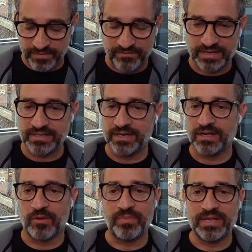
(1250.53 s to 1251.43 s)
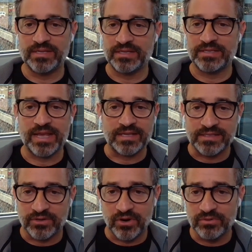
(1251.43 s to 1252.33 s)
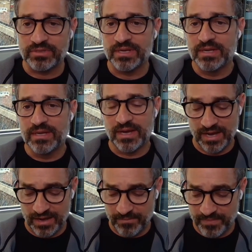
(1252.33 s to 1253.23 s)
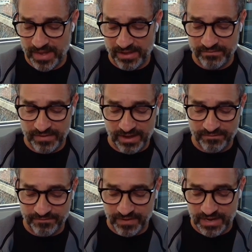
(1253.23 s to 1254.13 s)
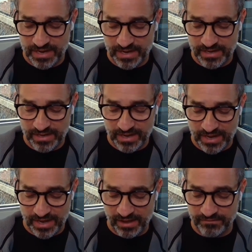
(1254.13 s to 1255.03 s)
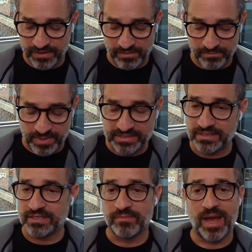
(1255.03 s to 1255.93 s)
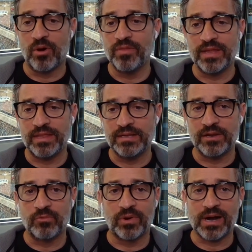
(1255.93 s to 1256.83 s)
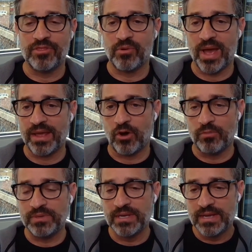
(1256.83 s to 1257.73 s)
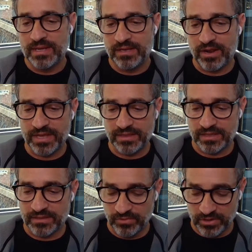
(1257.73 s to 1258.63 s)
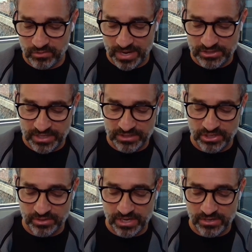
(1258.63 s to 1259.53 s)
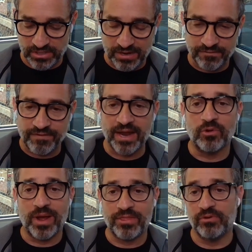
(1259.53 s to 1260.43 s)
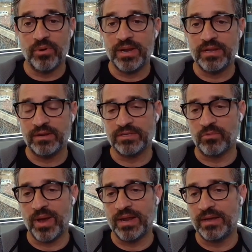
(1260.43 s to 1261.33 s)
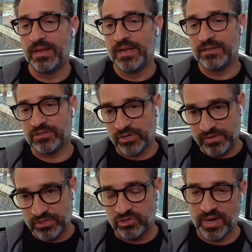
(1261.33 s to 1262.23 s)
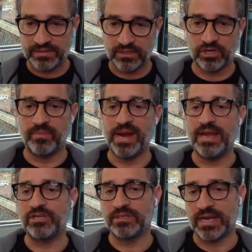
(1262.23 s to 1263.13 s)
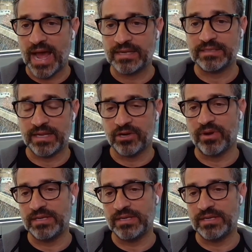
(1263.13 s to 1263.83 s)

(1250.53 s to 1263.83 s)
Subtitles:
invested in companies and taken zeros. I've done businesses of my own that didn't work out the way I had hoped. But I think that the real question is, can you find a way through it? Is there a way to sort of use grit, determination, tenacity, and